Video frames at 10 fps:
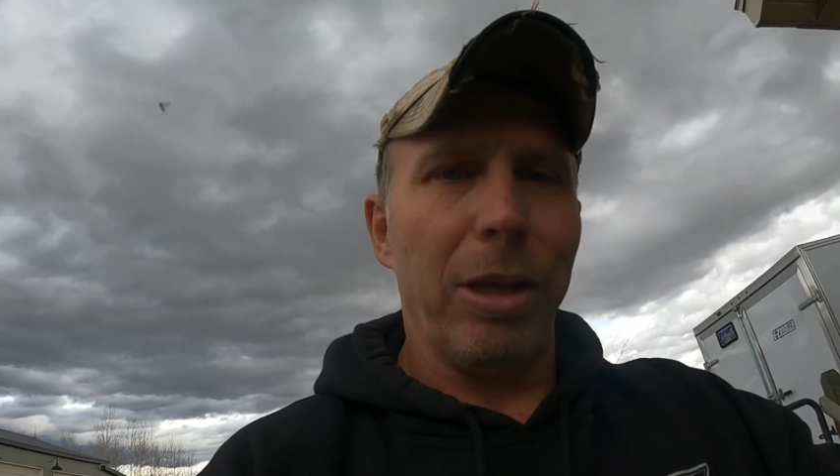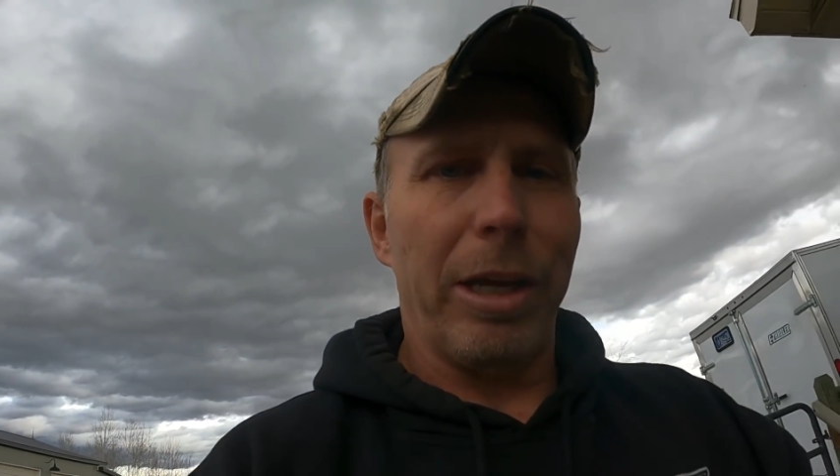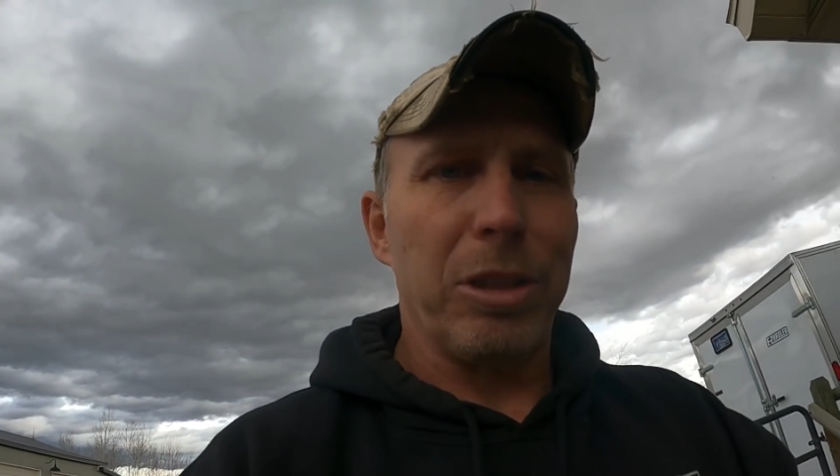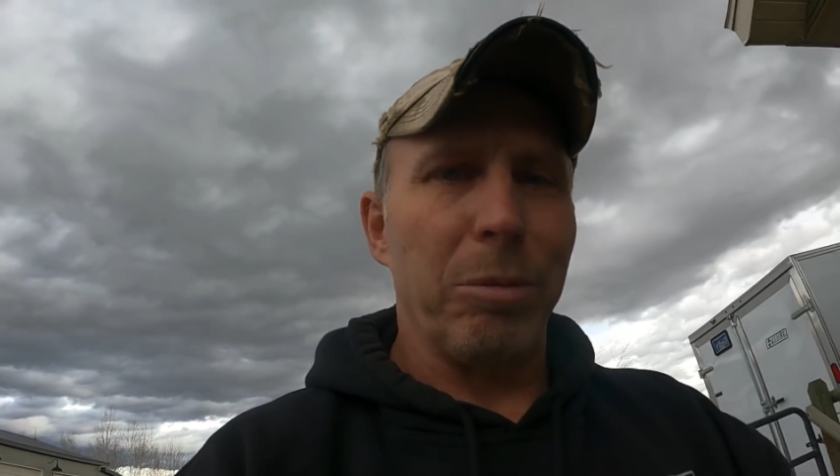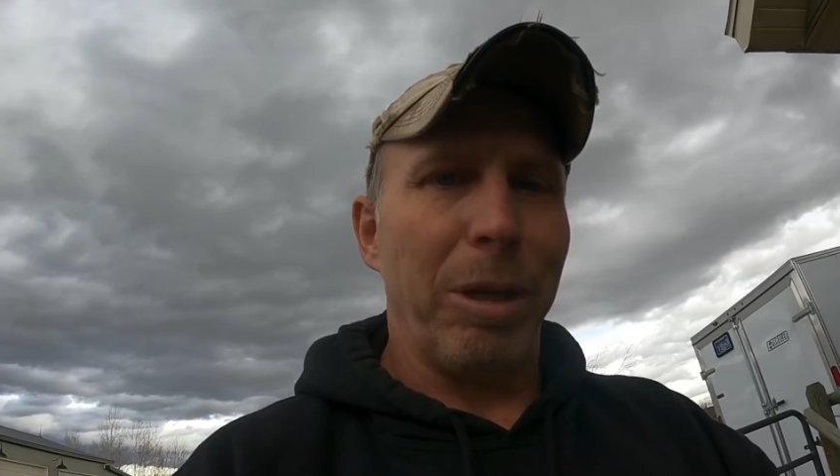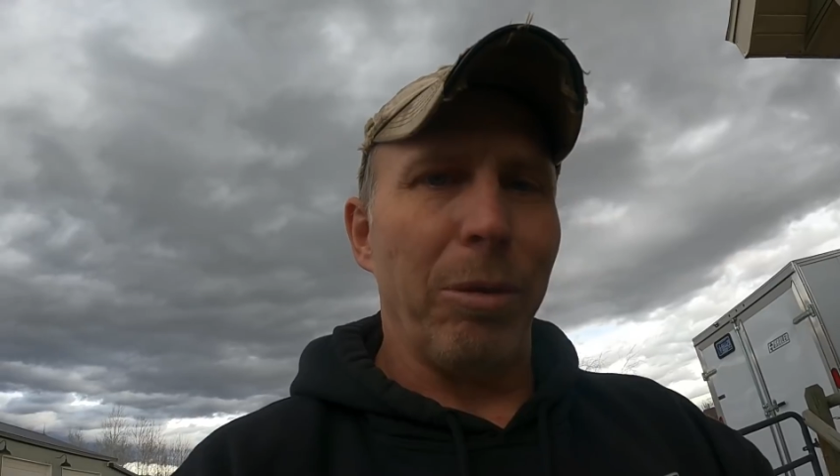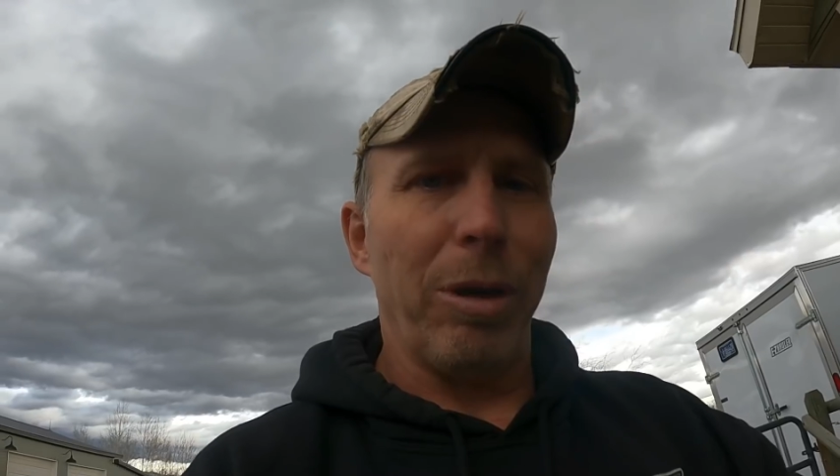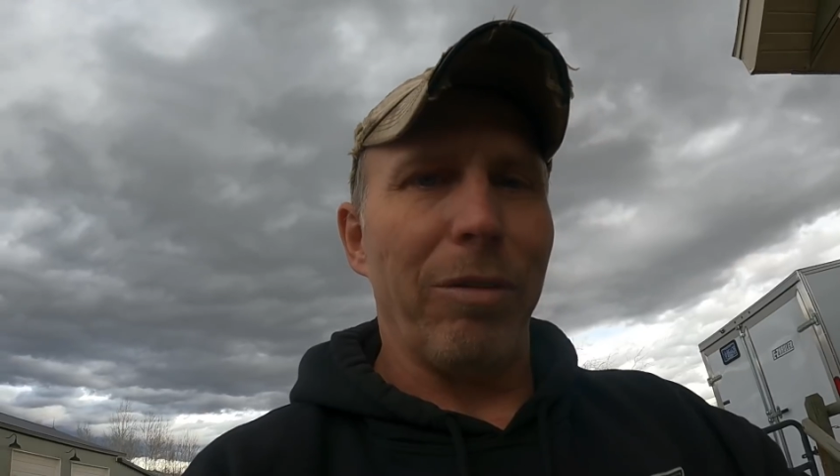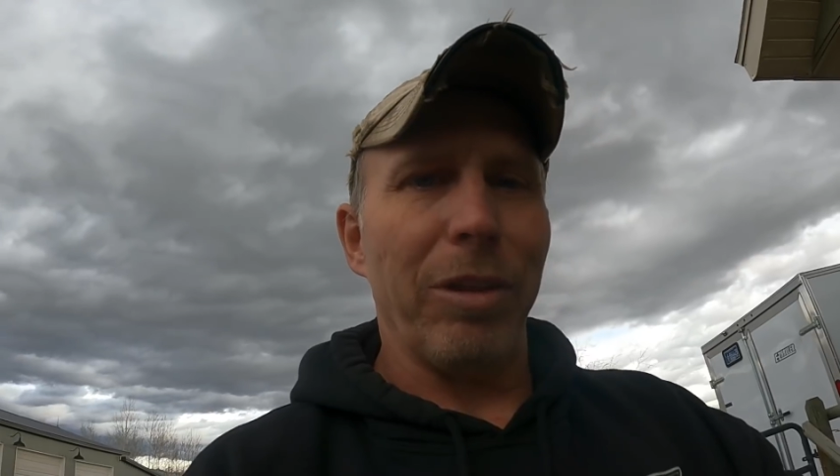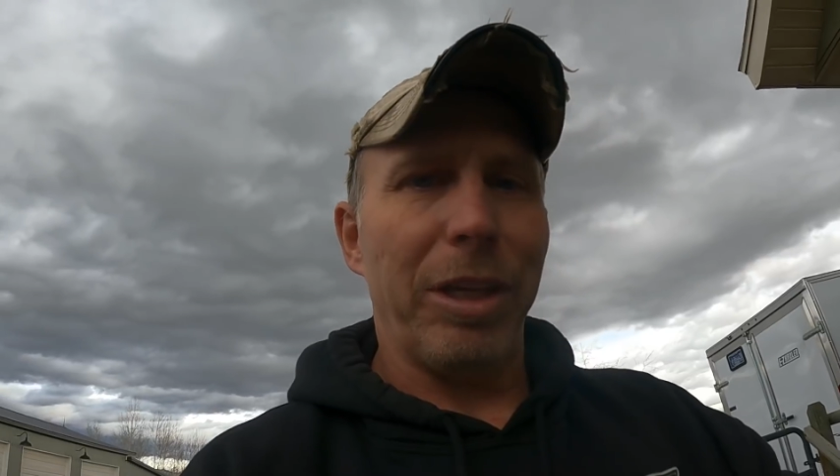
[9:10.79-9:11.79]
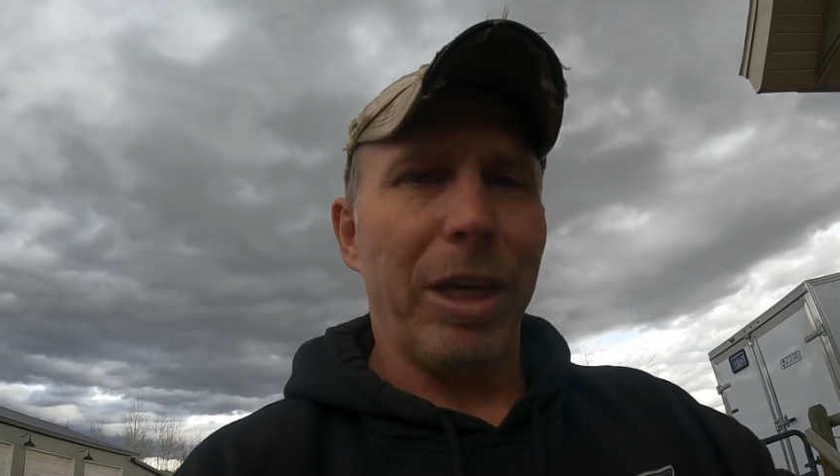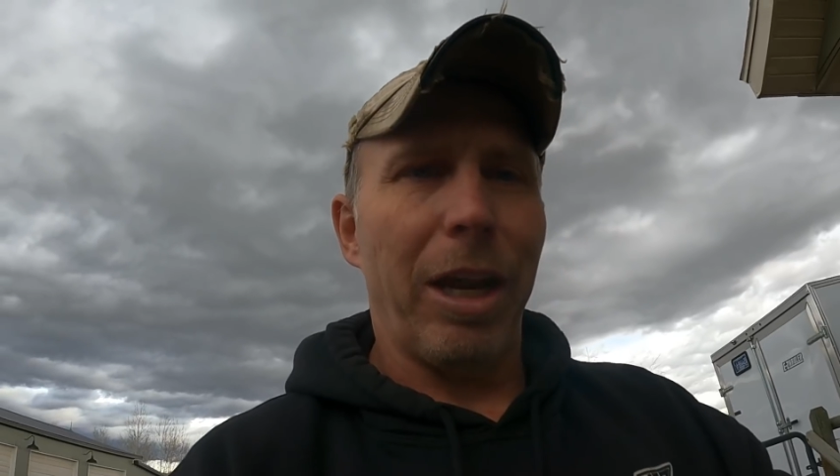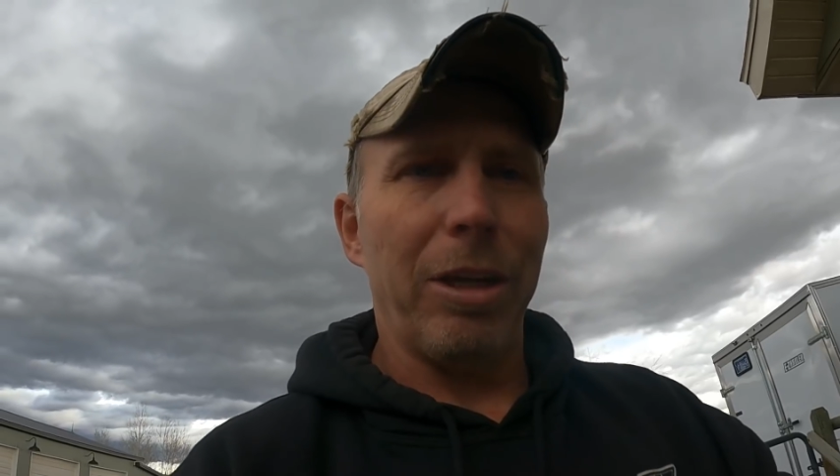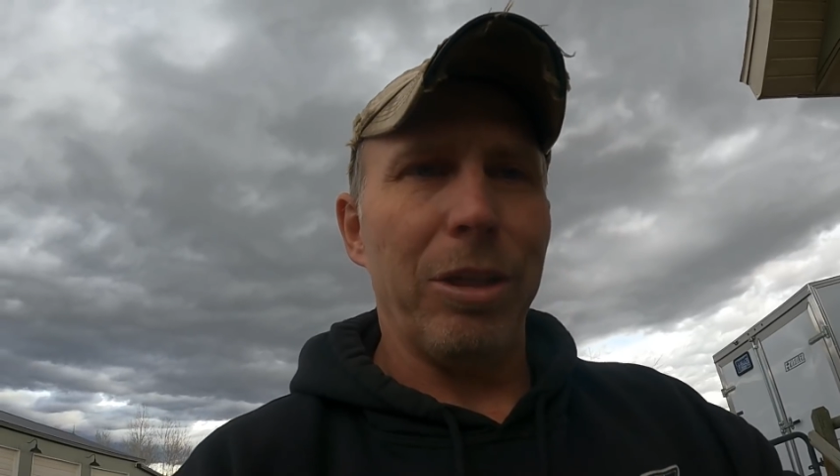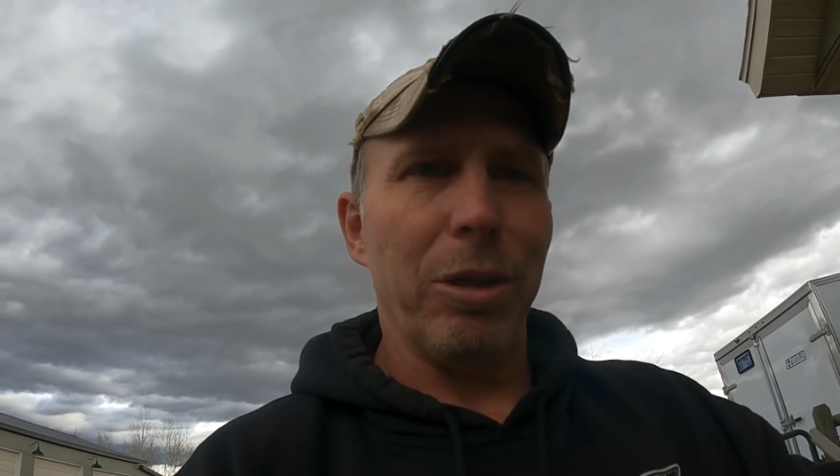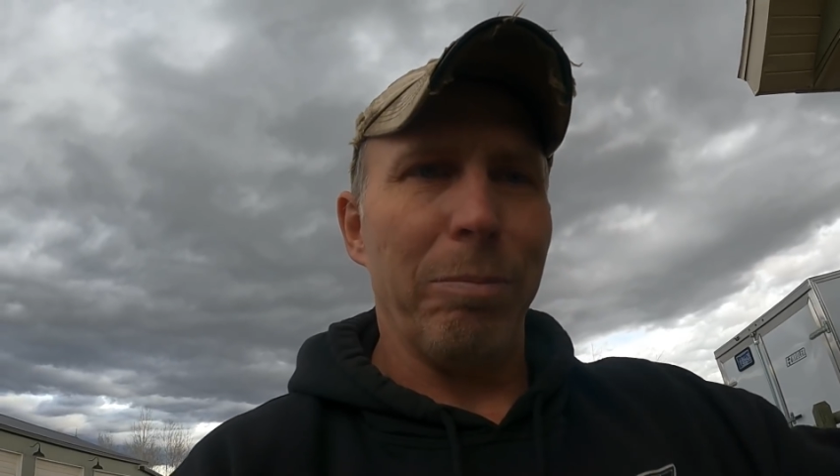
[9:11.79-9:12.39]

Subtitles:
little extra bit or whatever that you got to do,